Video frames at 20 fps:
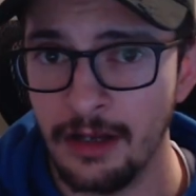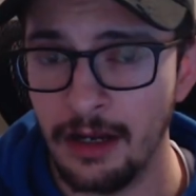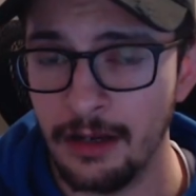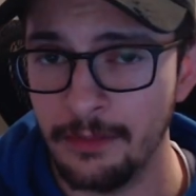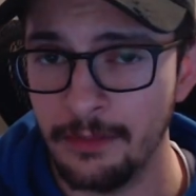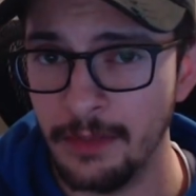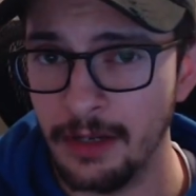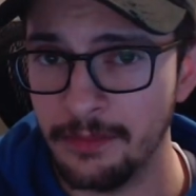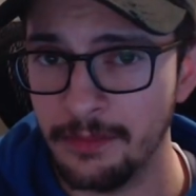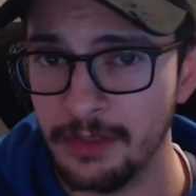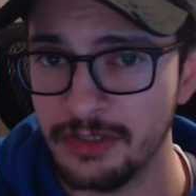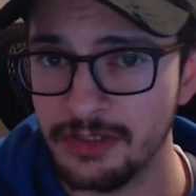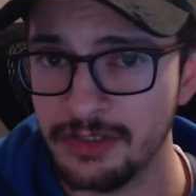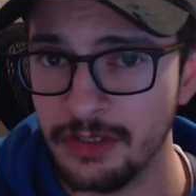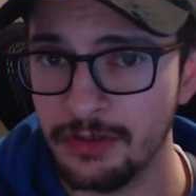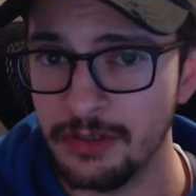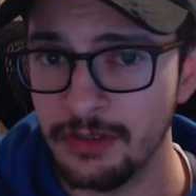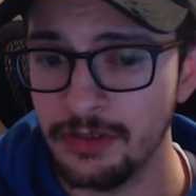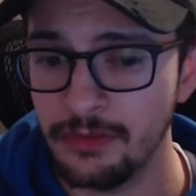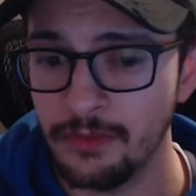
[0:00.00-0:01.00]
Um, I'm going to
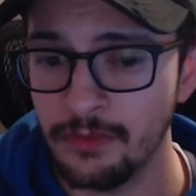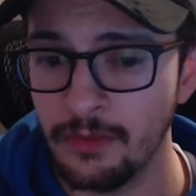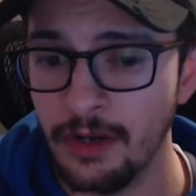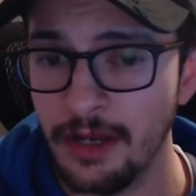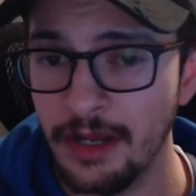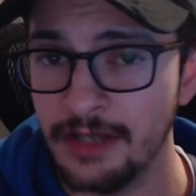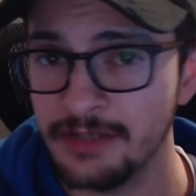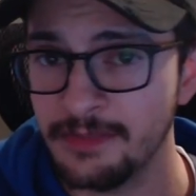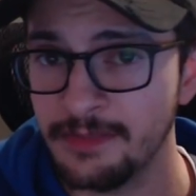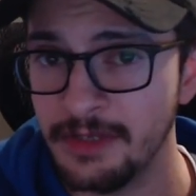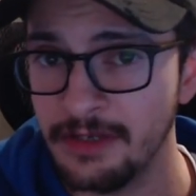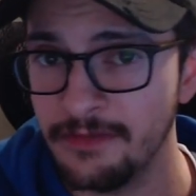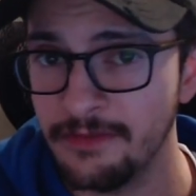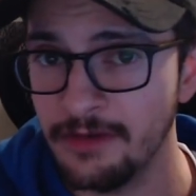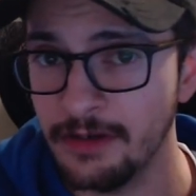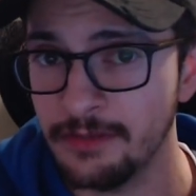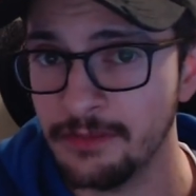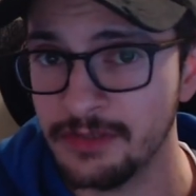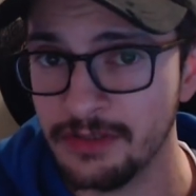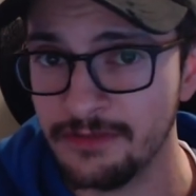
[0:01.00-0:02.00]
show you what has been
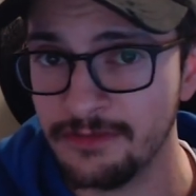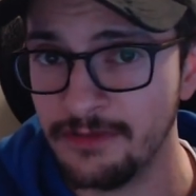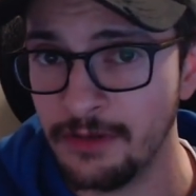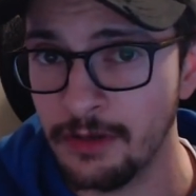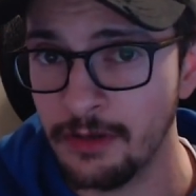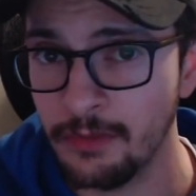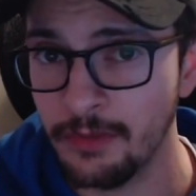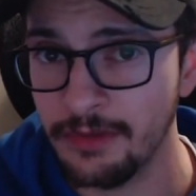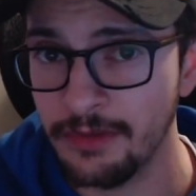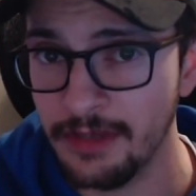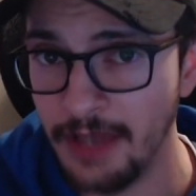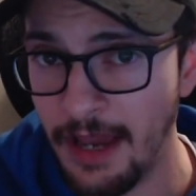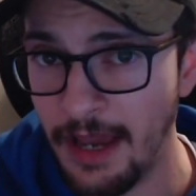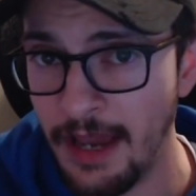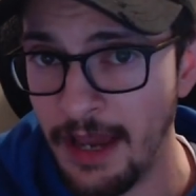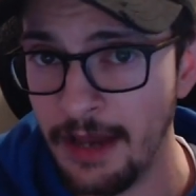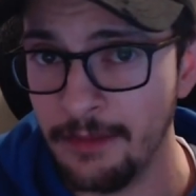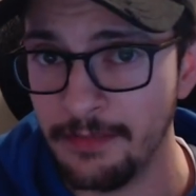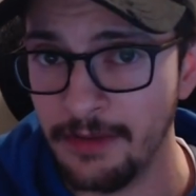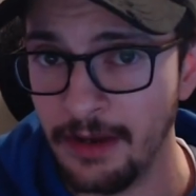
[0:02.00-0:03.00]
developed so far with the
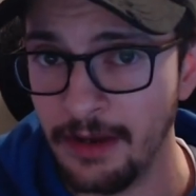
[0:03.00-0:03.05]
app,